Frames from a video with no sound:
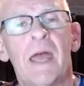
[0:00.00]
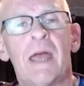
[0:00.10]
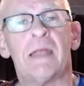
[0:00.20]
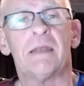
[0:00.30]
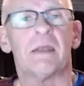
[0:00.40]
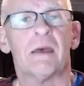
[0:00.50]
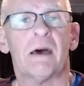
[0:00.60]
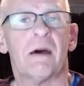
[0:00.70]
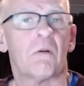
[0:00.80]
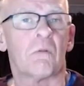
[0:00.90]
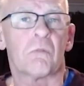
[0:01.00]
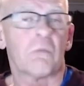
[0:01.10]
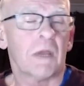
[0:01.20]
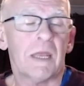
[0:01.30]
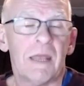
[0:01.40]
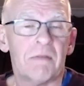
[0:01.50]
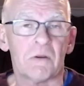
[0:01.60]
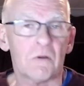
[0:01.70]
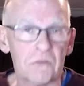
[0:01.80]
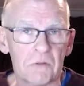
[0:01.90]
And we're going to have an
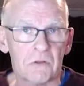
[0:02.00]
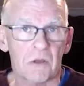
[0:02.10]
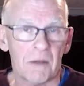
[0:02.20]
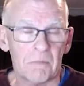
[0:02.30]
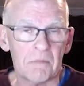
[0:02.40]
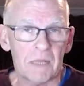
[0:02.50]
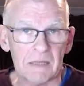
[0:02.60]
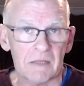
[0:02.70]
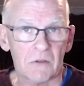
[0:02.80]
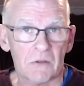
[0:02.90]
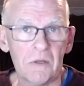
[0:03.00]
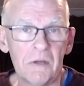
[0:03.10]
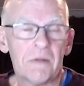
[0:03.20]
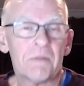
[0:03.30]
awesome time in the Lord.